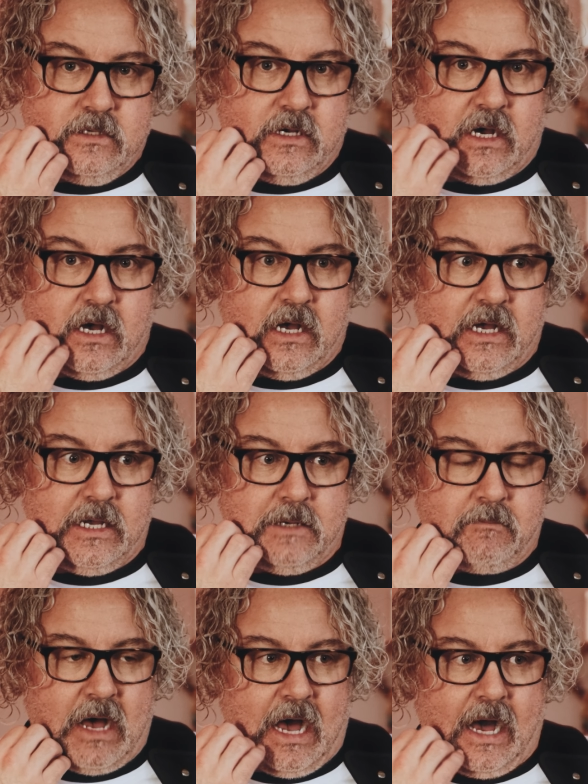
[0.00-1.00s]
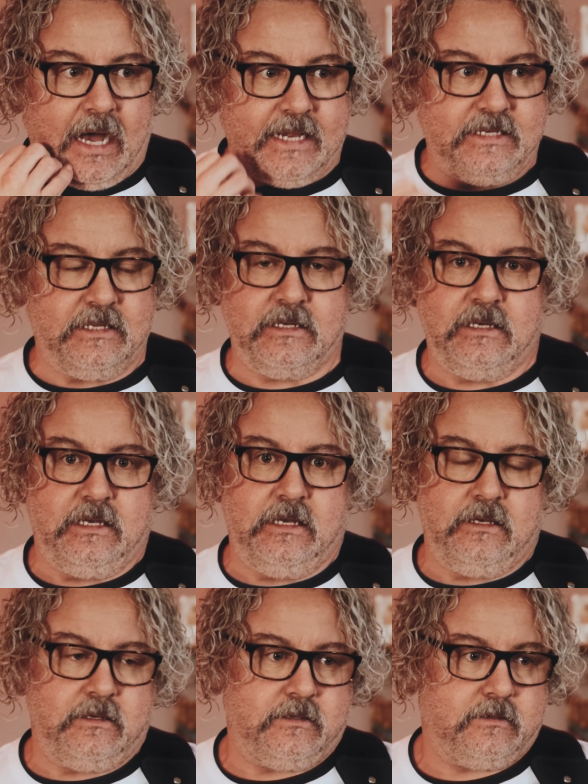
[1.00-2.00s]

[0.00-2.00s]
I didn't